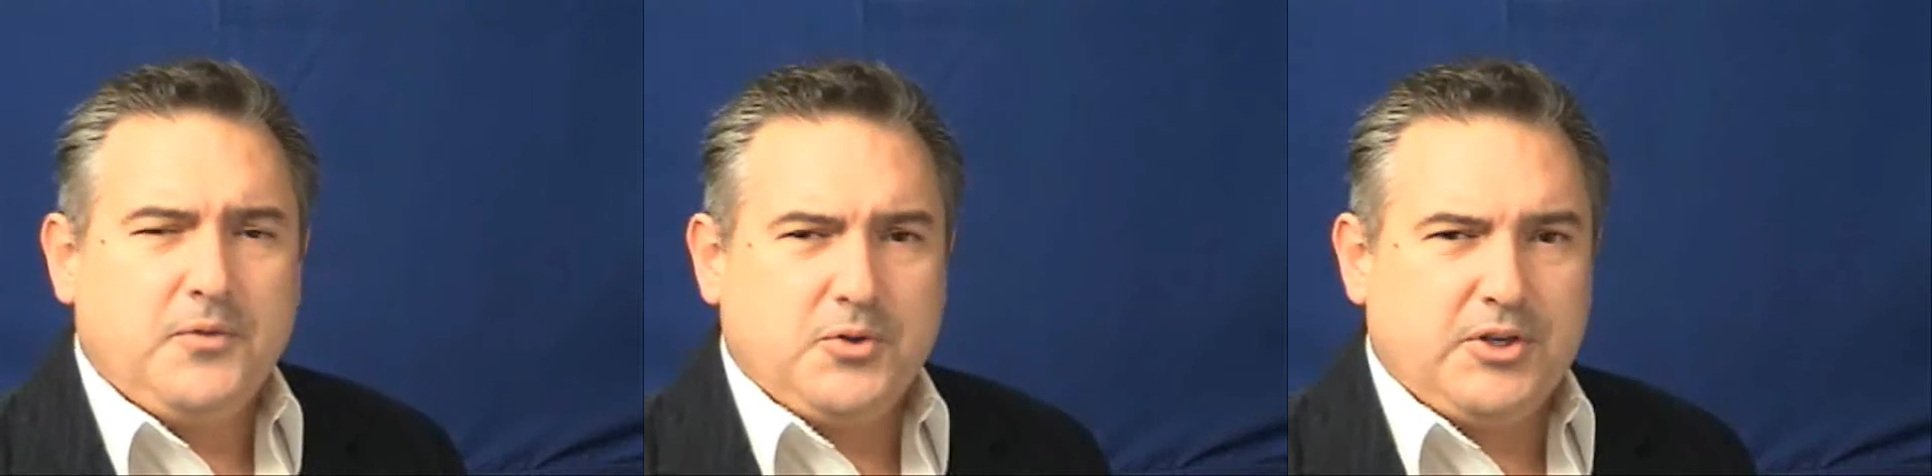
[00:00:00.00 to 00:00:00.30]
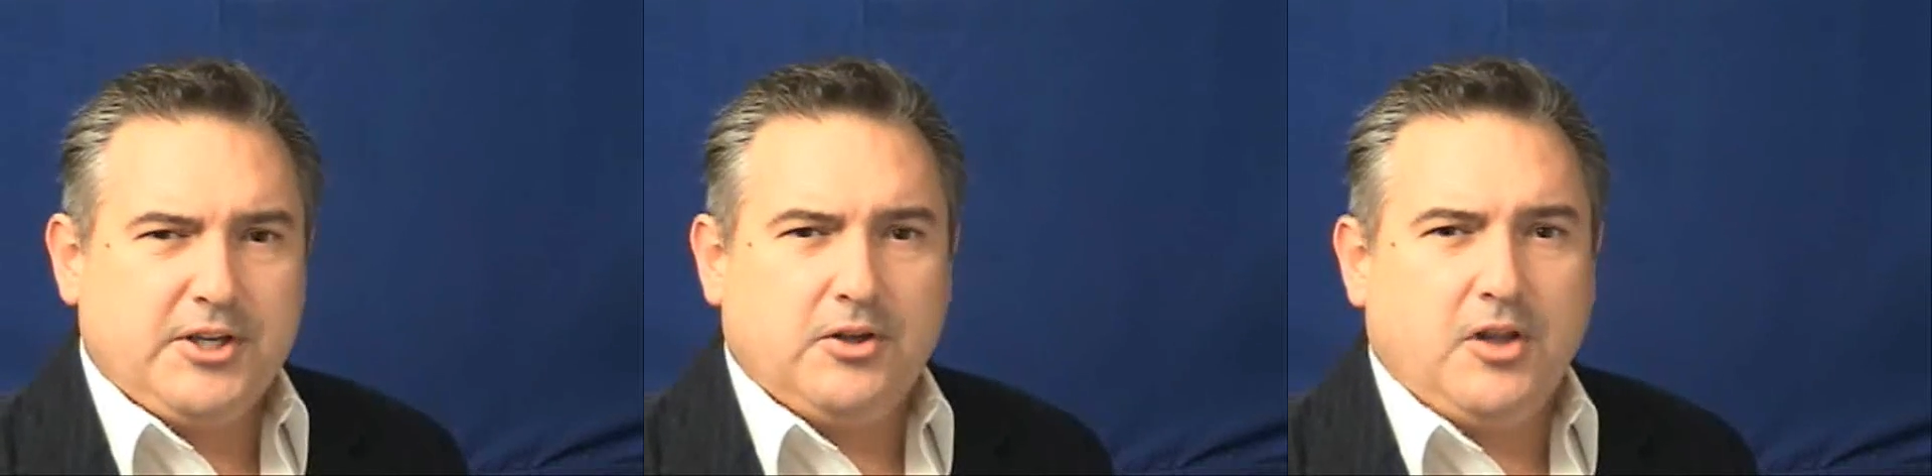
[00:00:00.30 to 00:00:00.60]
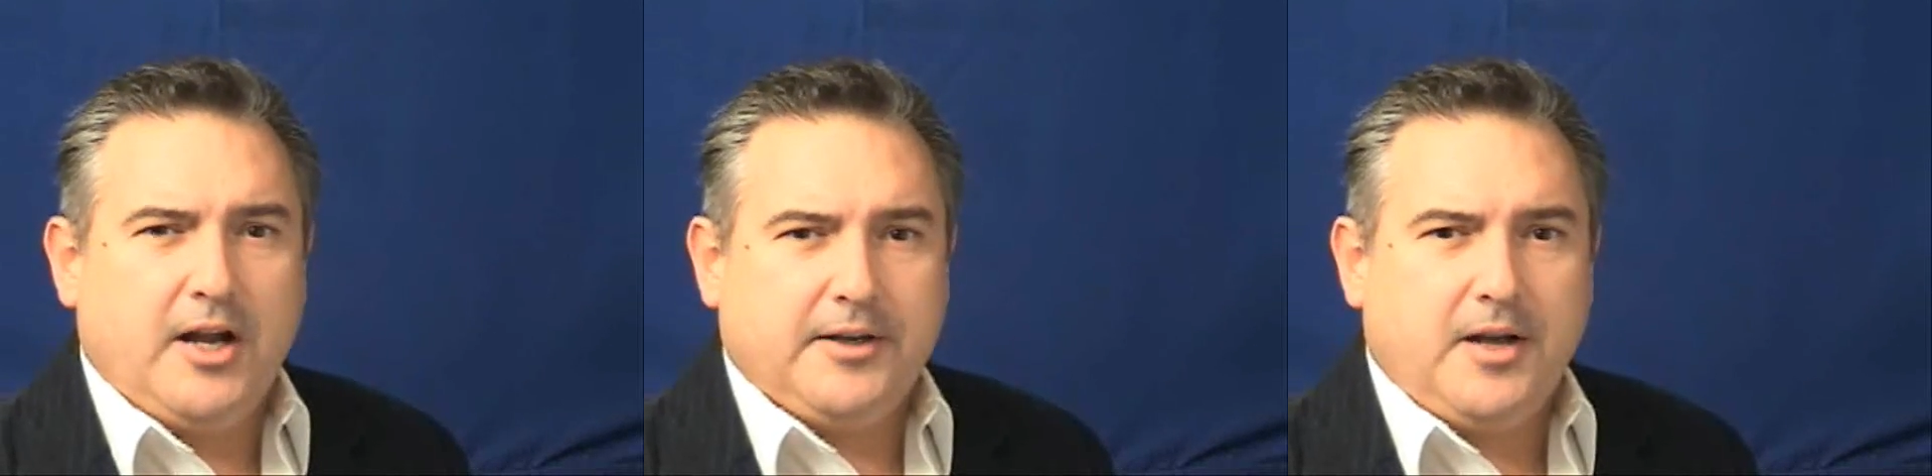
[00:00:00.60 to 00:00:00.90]
You can get
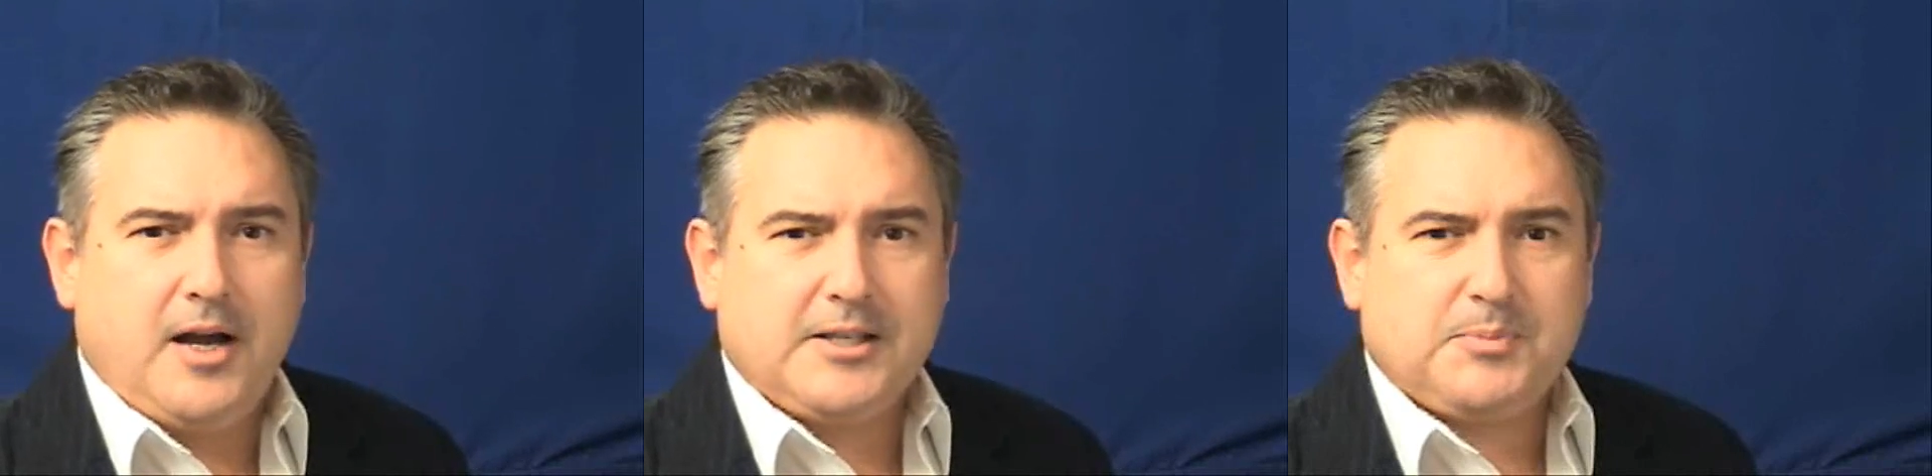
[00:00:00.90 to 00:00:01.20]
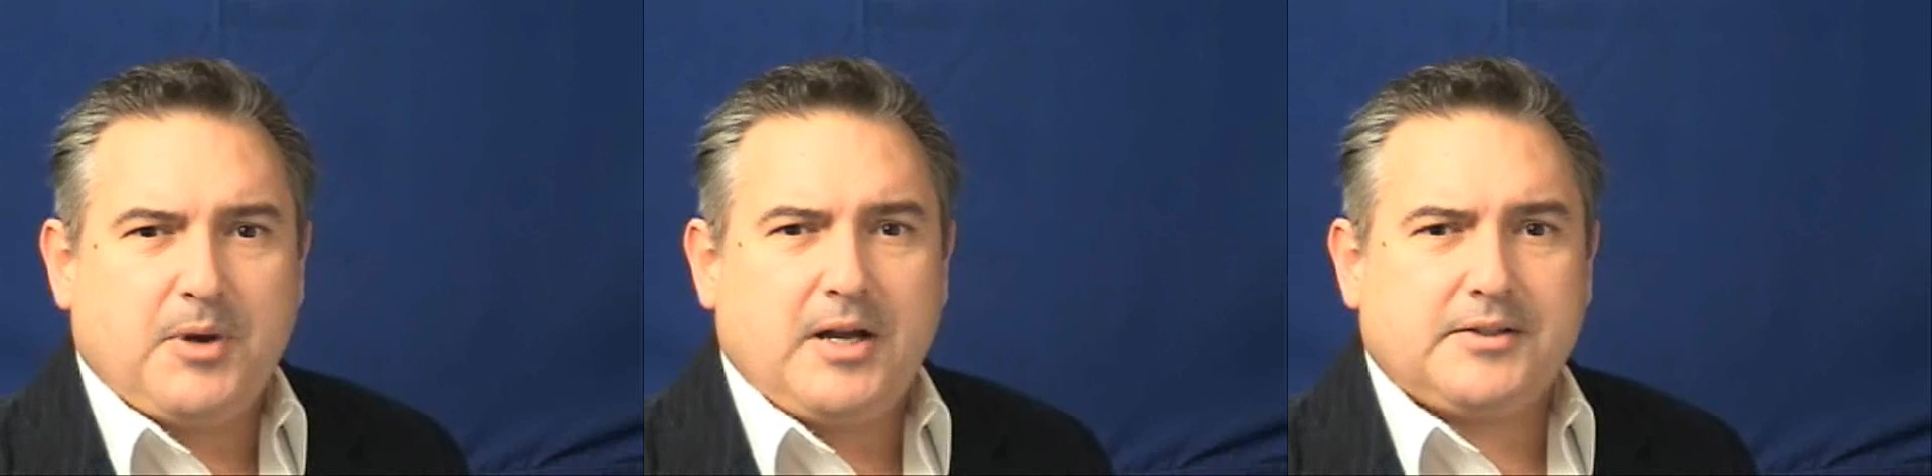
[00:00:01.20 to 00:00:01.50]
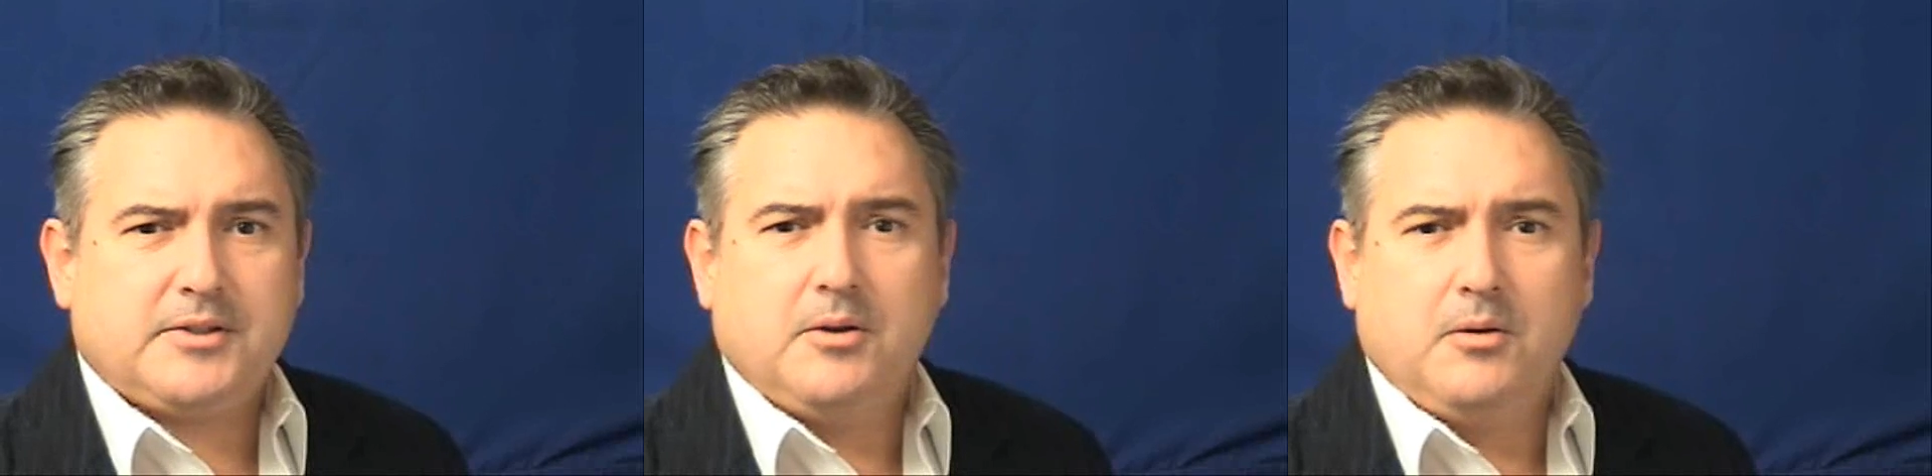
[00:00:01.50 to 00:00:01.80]
online on
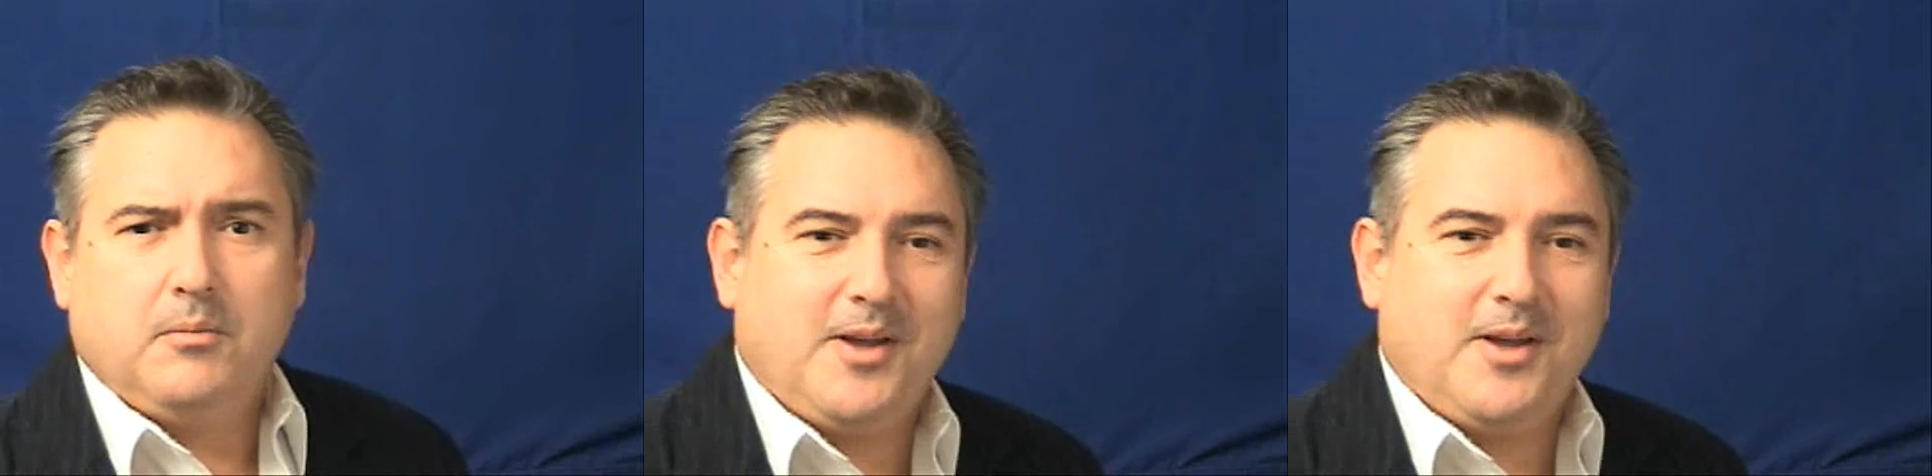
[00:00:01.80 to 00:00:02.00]
hotspots,